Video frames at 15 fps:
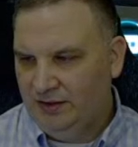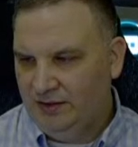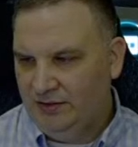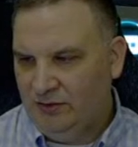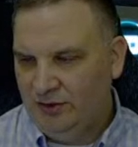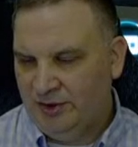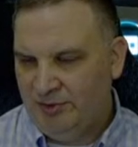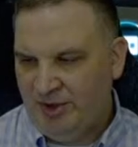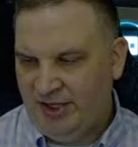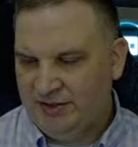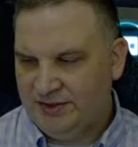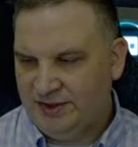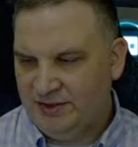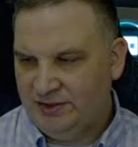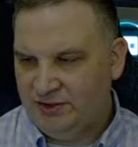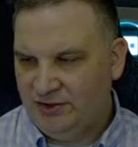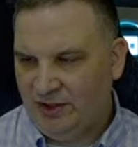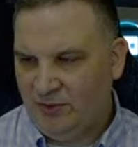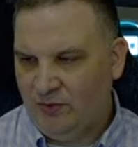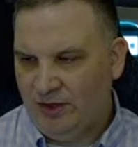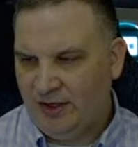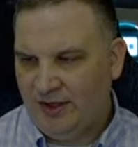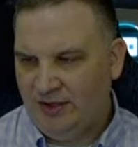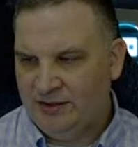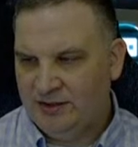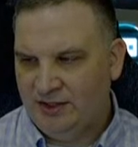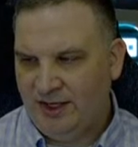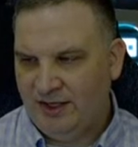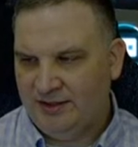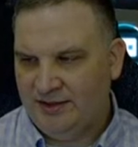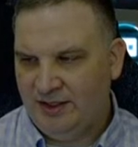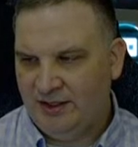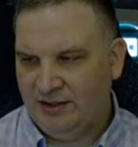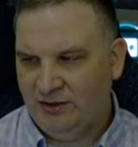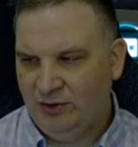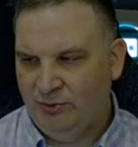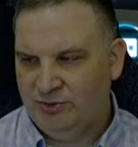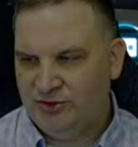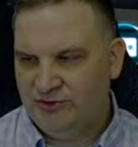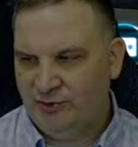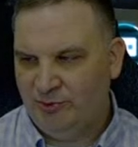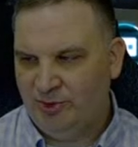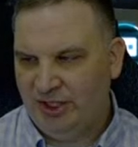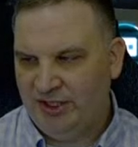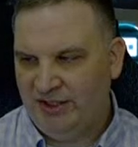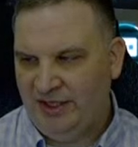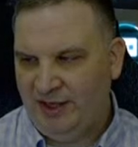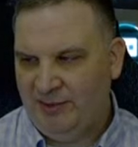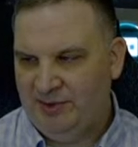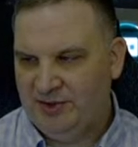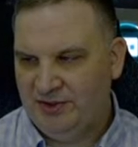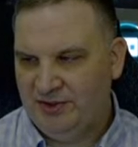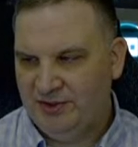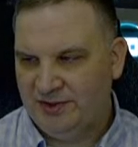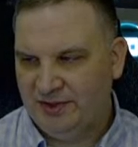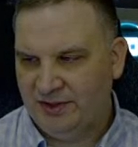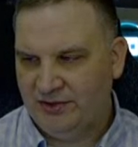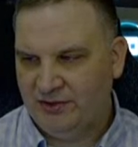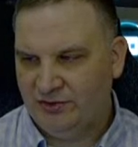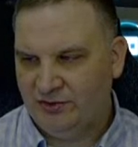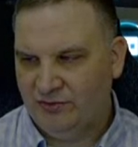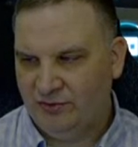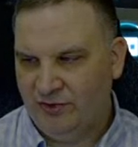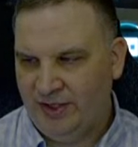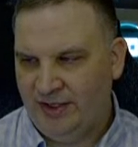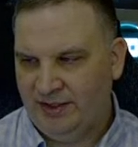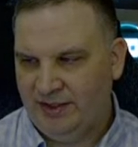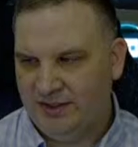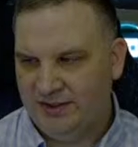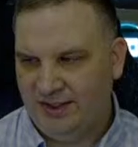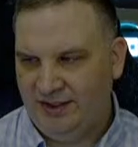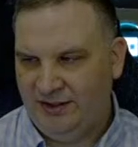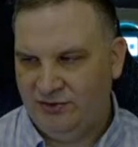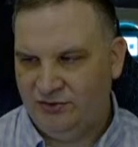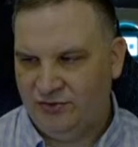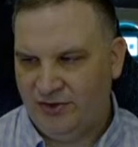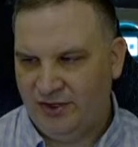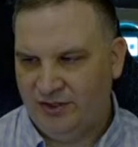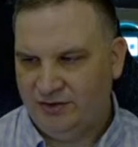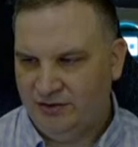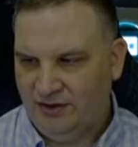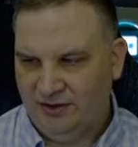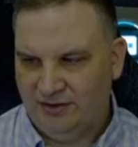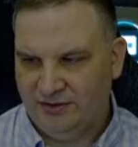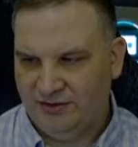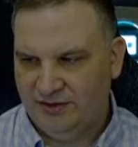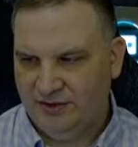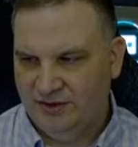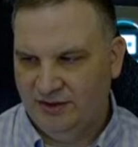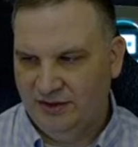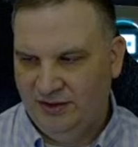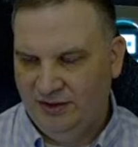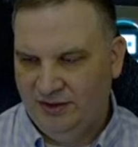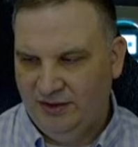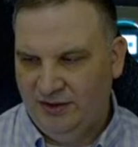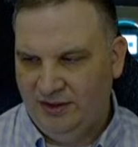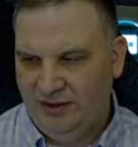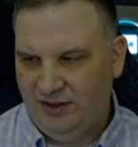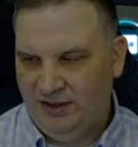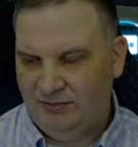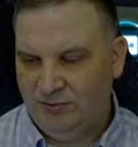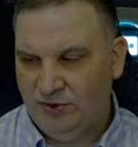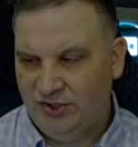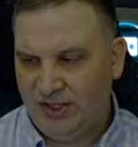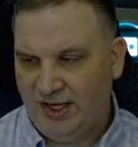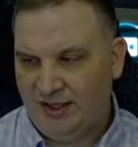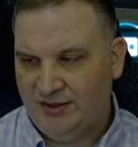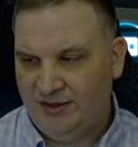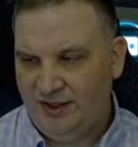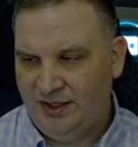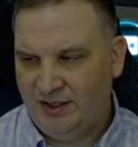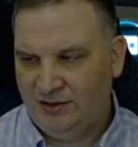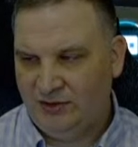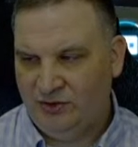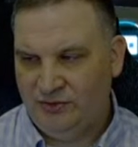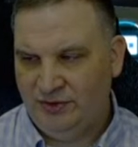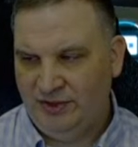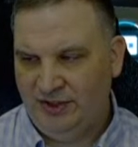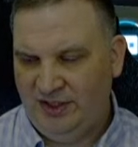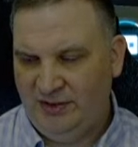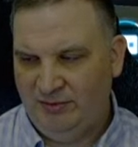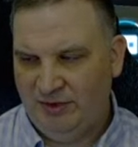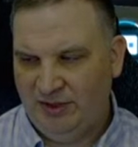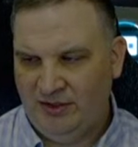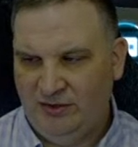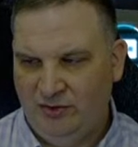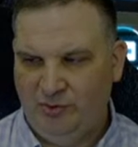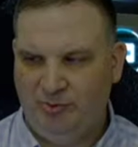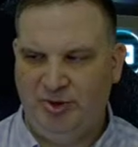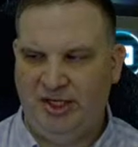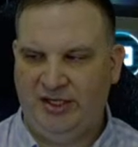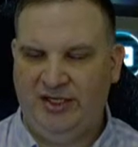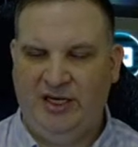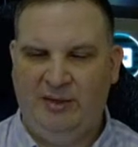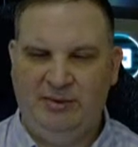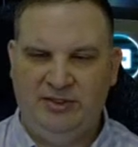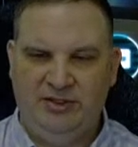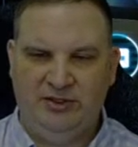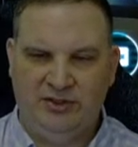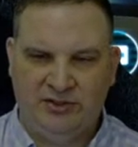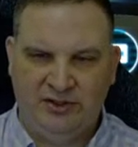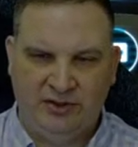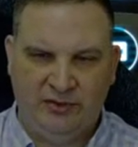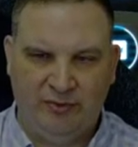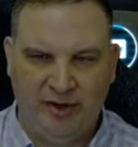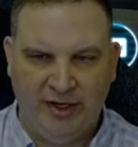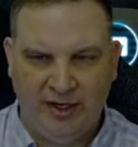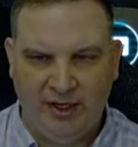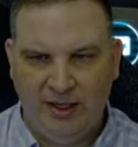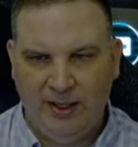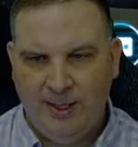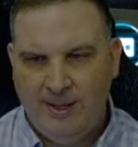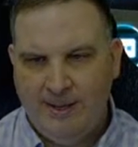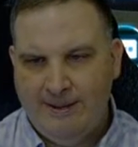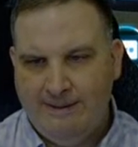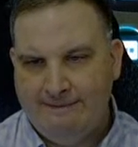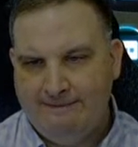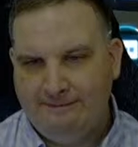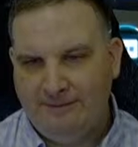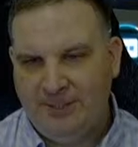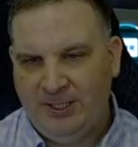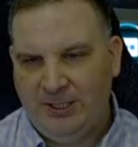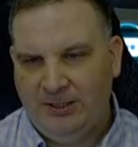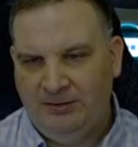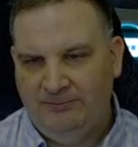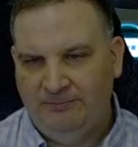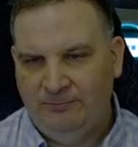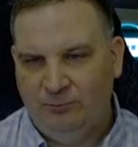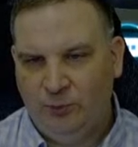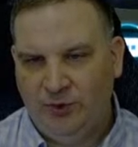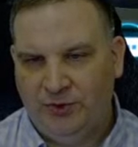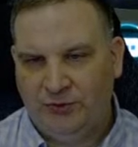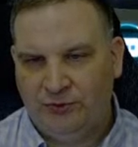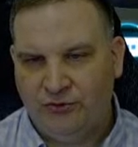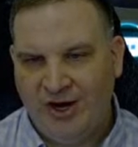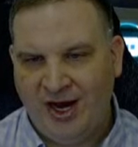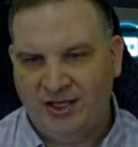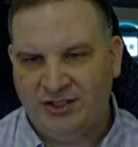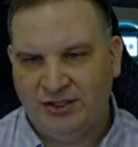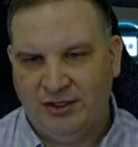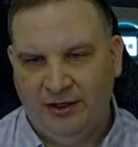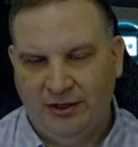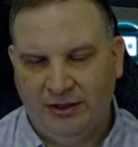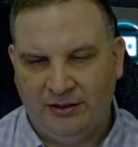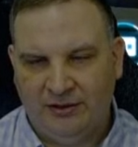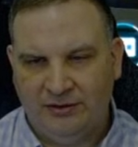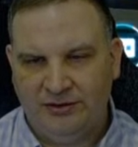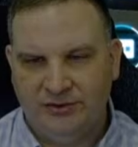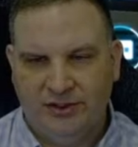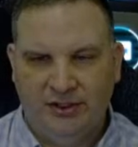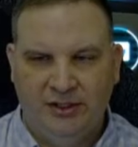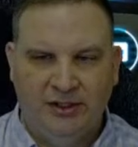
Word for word: Holy Man says, should I work on Shaak Ti clones for big damage in the Sith raid because I need Traya shards? Uh, Shaak Ti clone team can do big damage in the Sith raid um, with trash characters.